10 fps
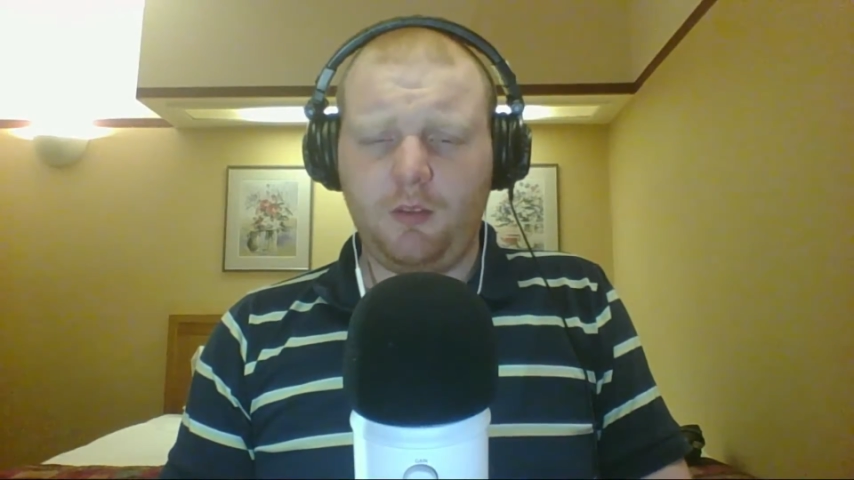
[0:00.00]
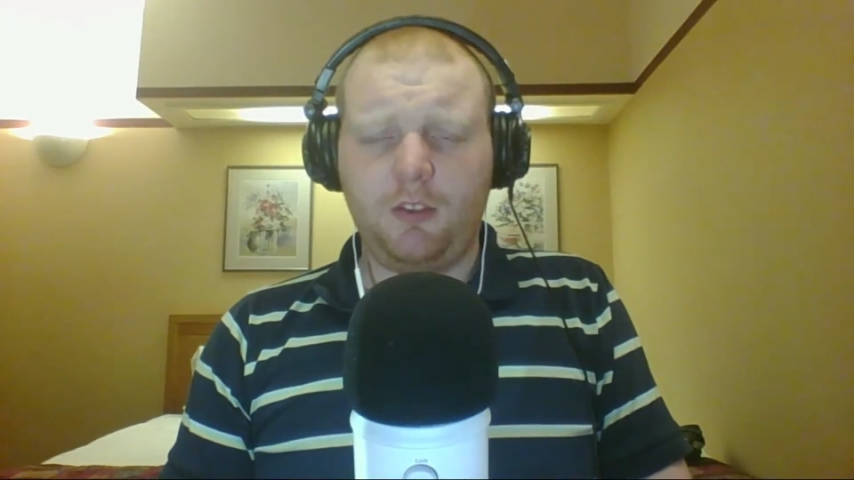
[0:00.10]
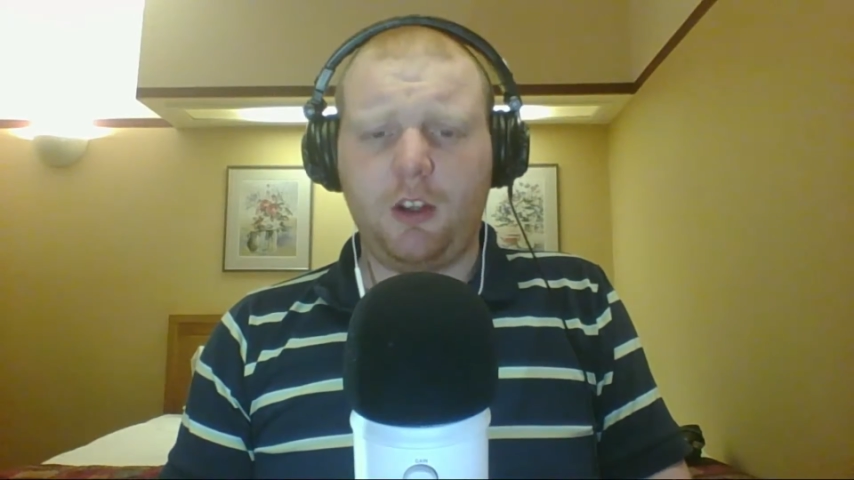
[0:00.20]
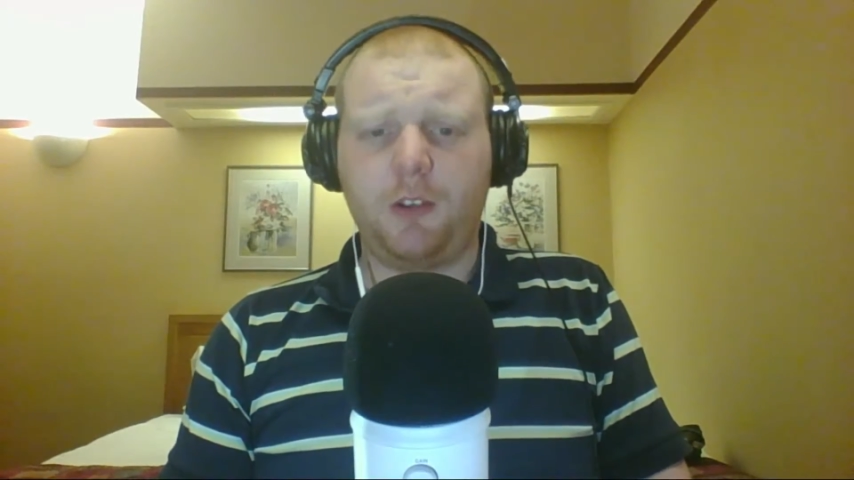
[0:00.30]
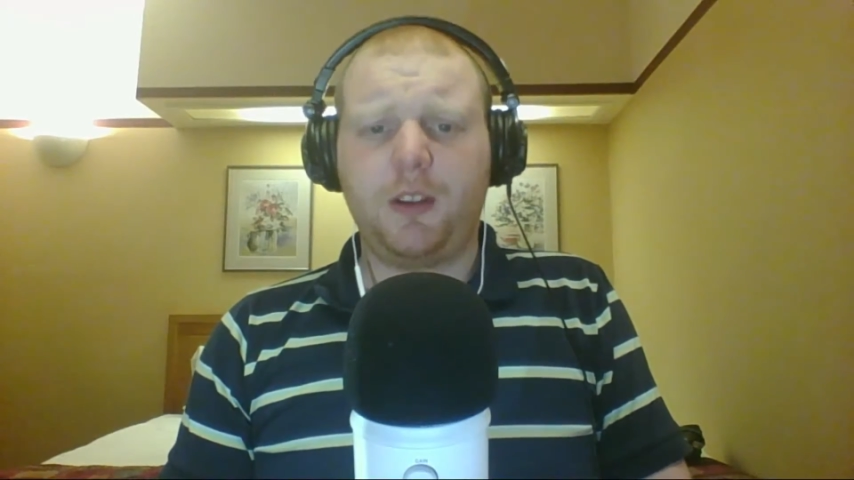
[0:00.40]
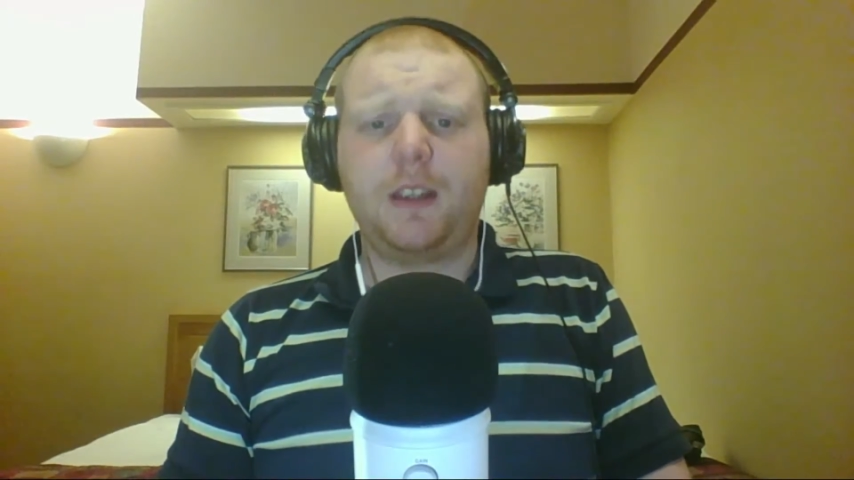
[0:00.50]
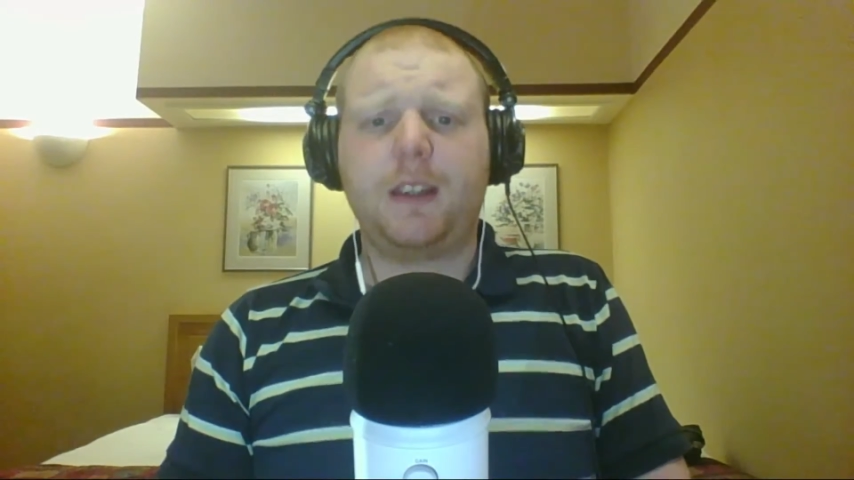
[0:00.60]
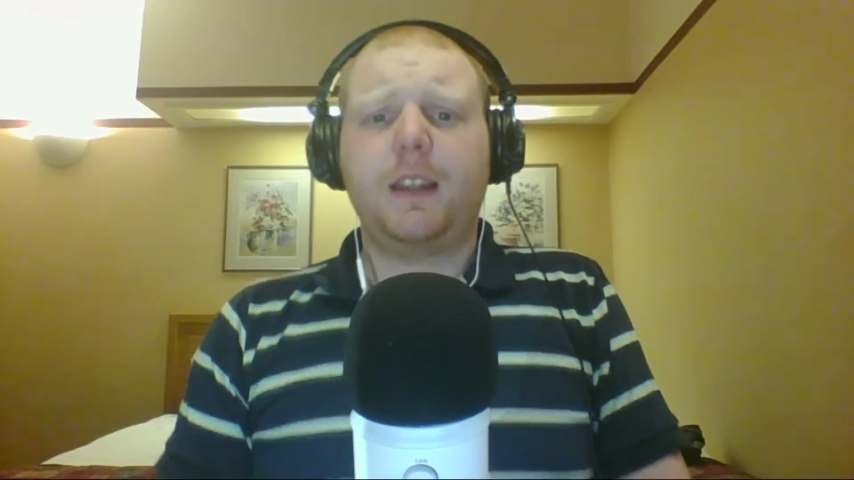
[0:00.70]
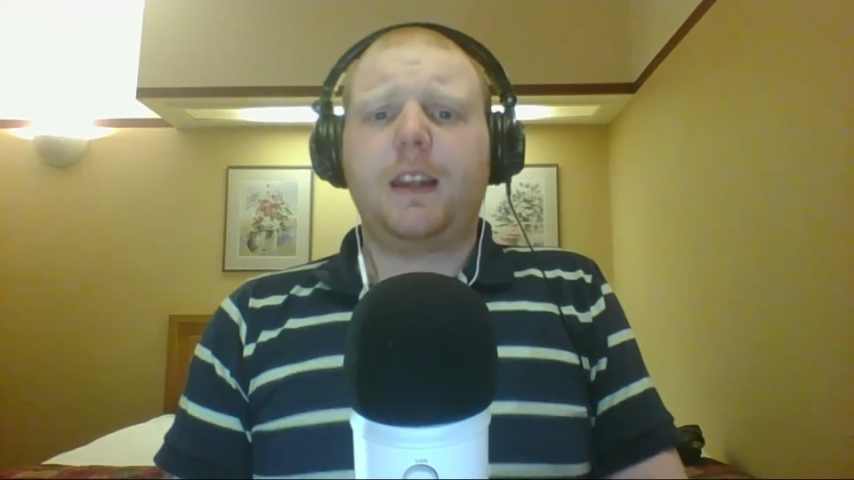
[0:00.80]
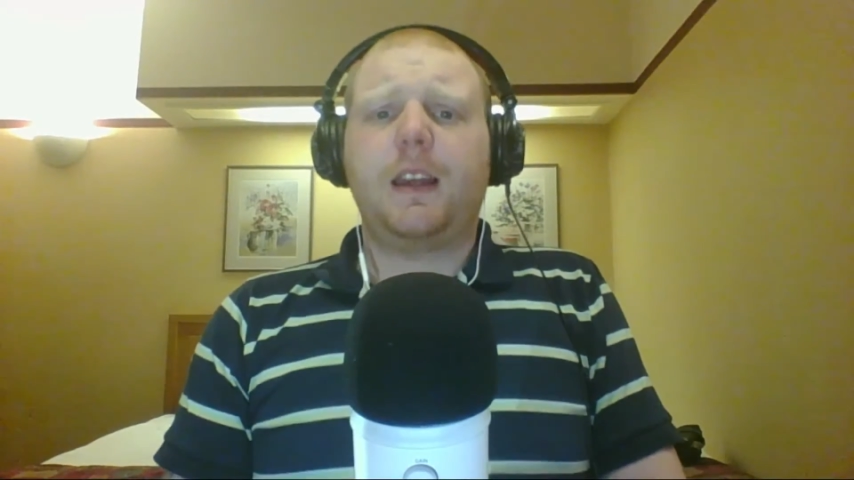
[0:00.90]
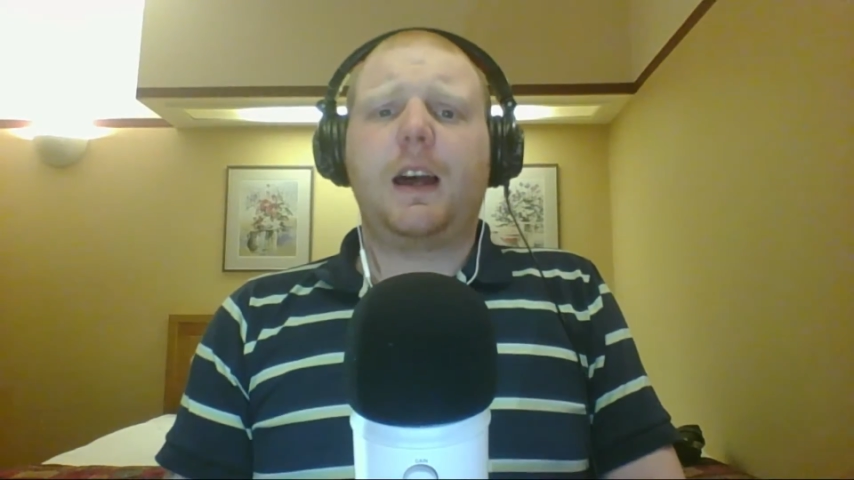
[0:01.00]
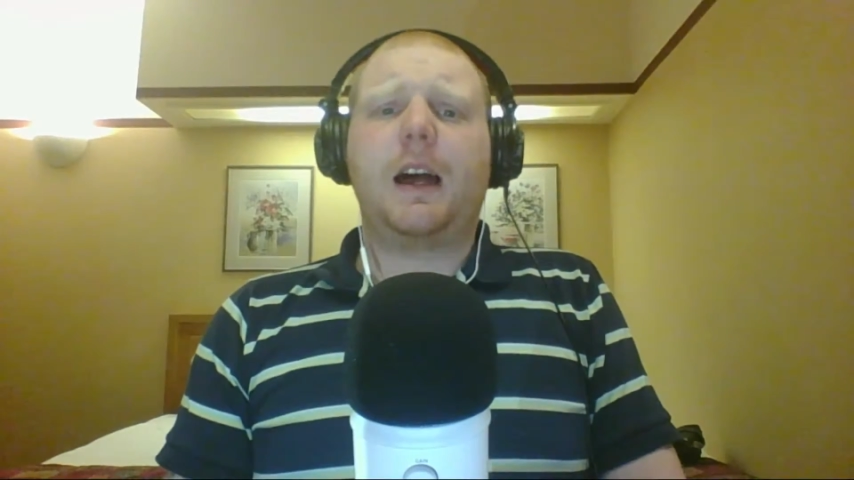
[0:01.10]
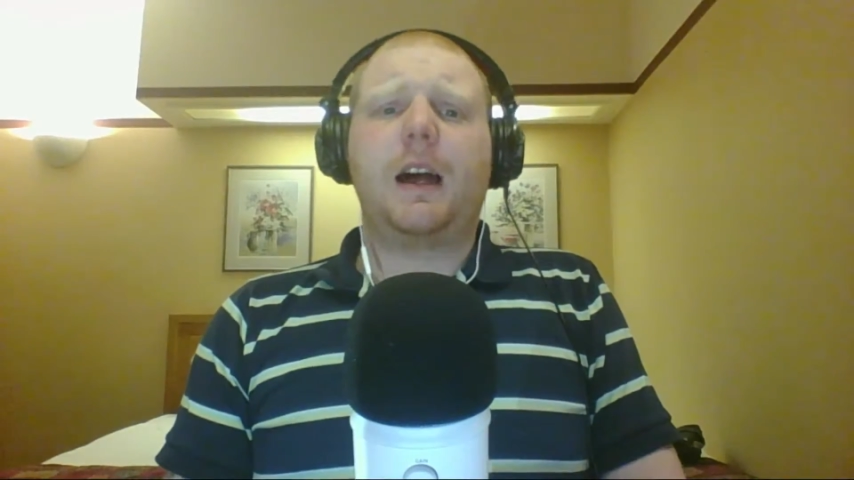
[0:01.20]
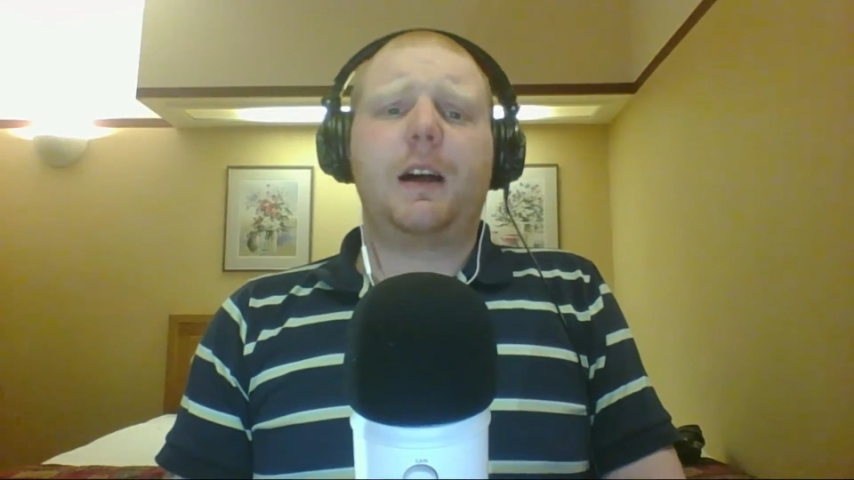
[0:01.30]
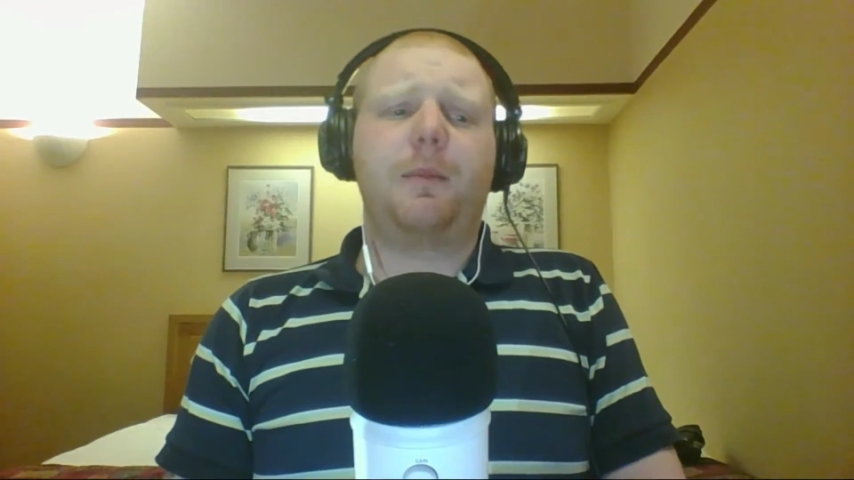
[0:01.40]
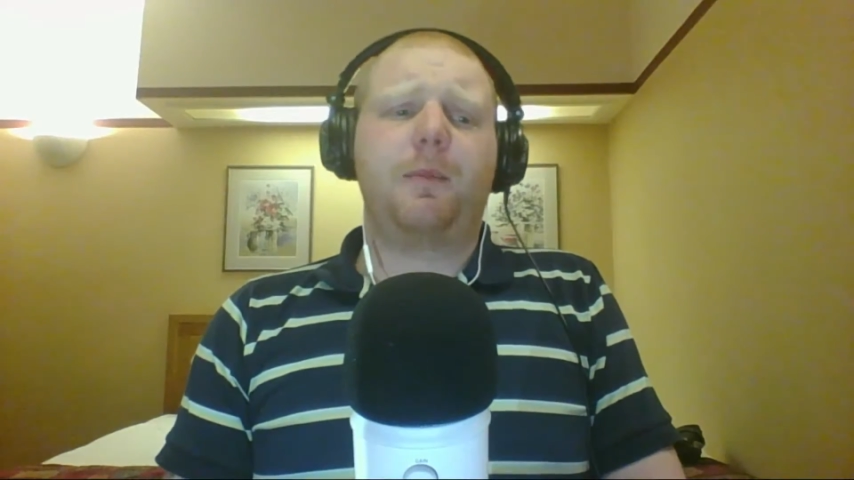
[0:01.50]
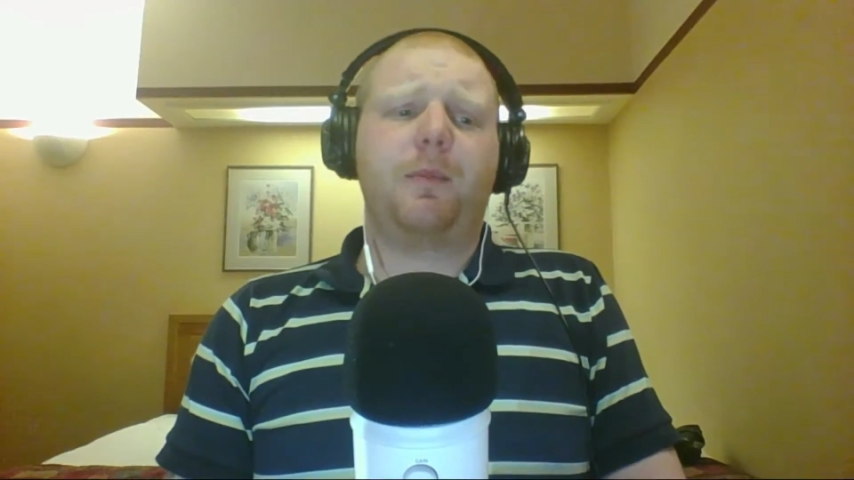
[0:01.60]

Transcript: So they